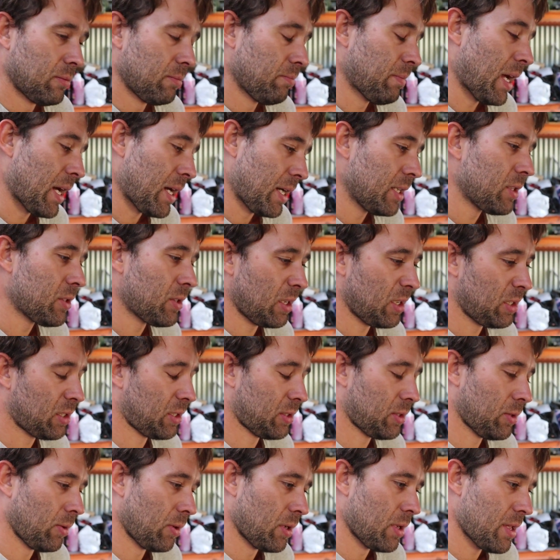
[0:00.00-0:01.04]
but it's
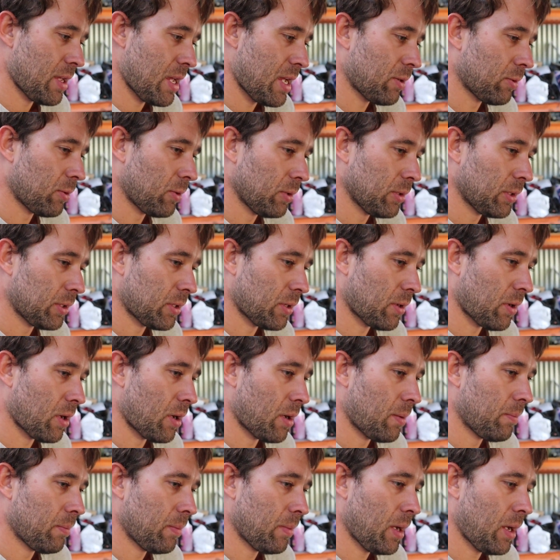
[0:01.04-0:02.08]
sort of there all the
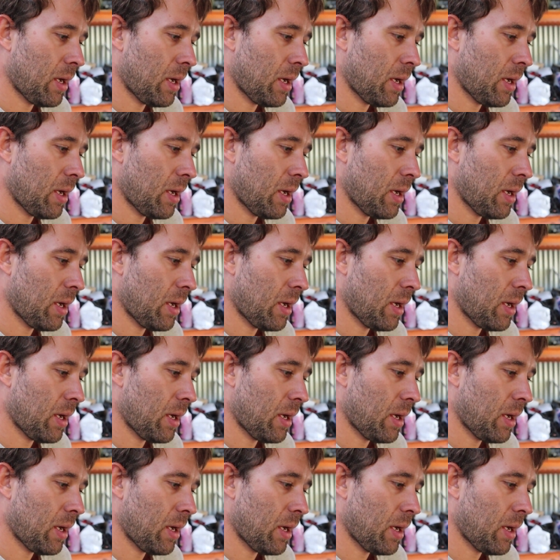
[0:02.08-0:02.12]
time.